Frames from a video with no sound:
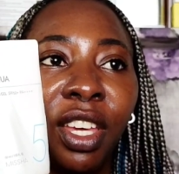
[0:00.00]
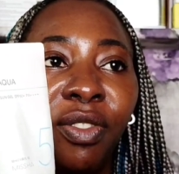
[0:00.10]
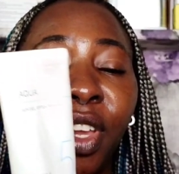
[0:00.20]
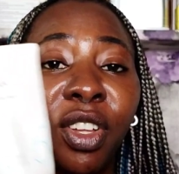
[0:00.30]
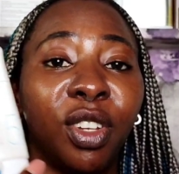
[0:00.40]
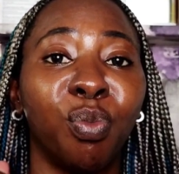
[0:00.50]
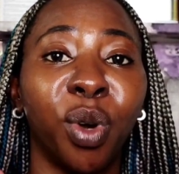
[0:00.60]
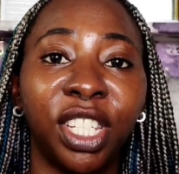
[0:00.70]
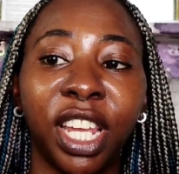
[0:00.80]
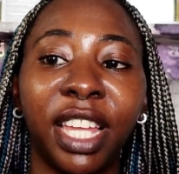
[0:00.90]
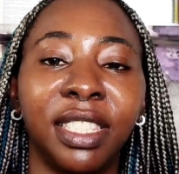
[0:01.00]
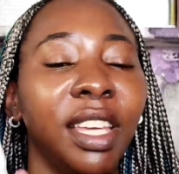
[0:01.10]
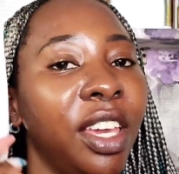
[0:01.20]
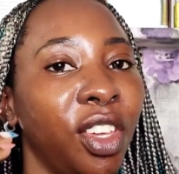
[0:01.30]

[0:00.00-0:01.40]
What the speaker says: If you're on a budget,